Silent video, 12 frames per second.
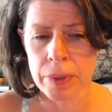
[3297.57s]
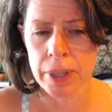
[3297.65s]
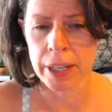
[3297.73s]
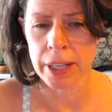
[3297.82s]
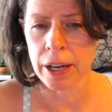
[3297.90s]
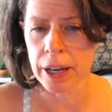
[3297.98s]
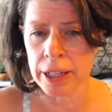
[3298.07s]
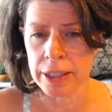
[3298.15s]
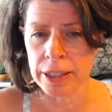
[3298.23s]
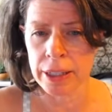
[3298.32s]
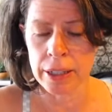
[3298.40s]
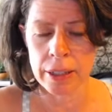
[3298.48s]

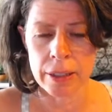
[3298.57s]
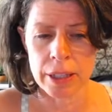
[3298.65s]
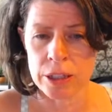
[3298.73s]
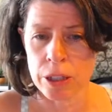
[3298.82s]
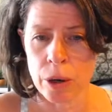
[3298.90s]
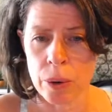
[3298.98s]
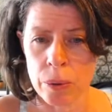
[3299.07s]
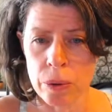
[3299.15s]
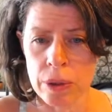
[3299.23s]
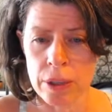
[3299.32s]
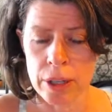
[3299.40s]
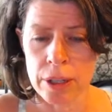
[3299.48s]
E-I-D, that's an
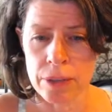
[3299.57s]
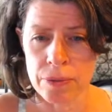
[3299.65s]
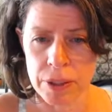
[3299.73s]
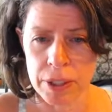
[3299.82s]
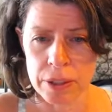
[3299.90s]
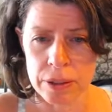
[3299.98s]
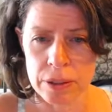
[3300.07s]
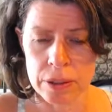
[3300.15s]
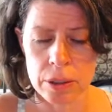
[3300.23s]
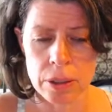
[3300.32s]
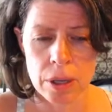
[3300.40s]
oath and a feast.